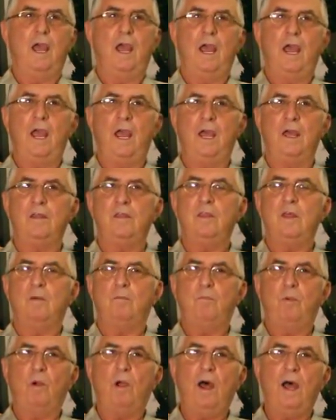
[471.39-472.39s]
and the
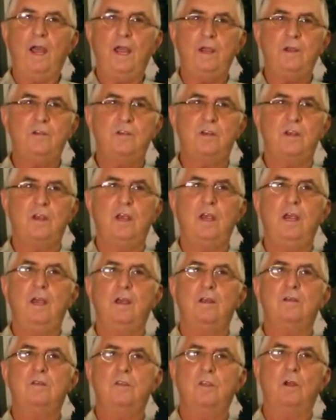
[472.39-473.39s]
price
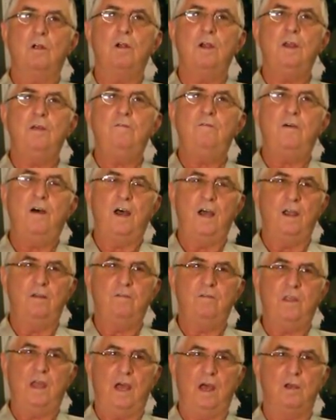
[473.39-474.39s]
is
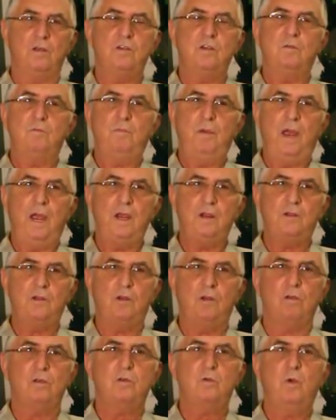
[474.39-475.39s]
35,000
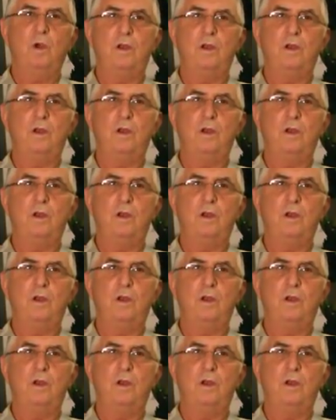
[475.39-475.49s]
pesos,